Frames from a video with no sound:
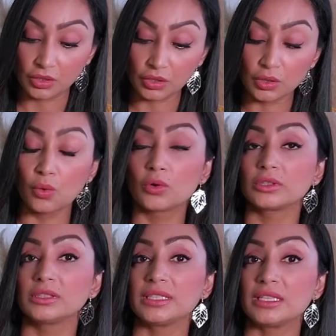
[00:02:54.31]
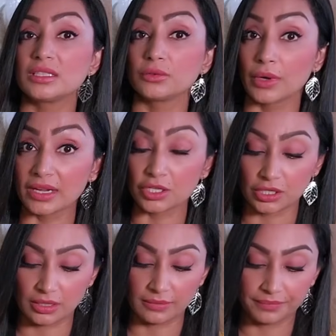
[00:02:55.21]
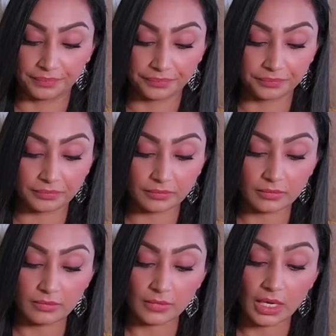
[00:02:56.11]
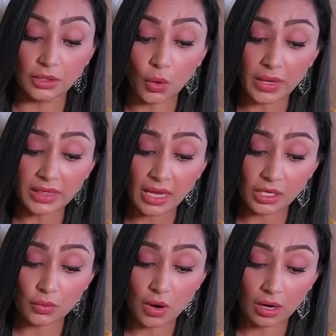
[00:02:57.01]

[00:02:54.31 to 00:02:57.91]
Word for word: good orderly direction, knowing they